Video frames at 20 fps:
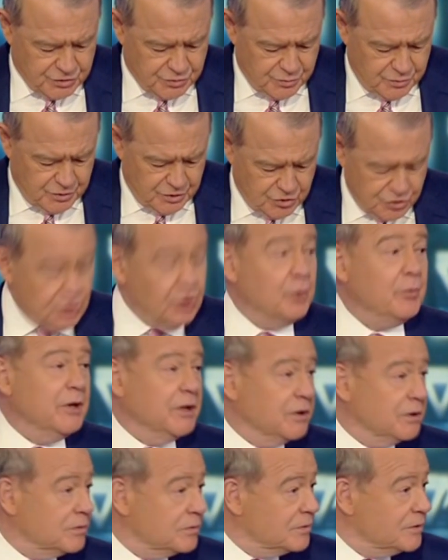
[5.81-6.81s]
is
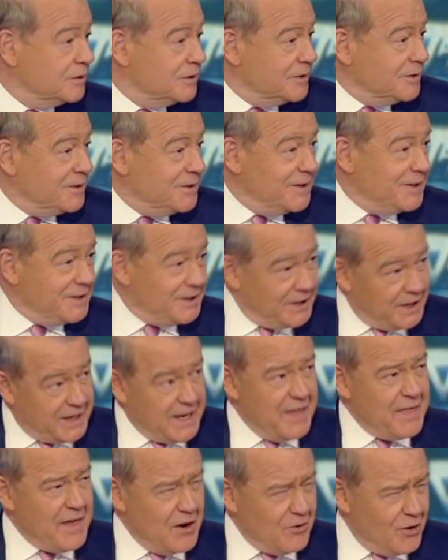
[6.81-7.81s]
Shulman. Did I
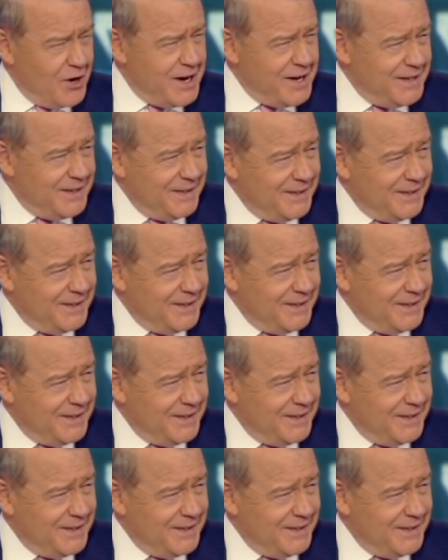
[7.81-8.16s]
get that right?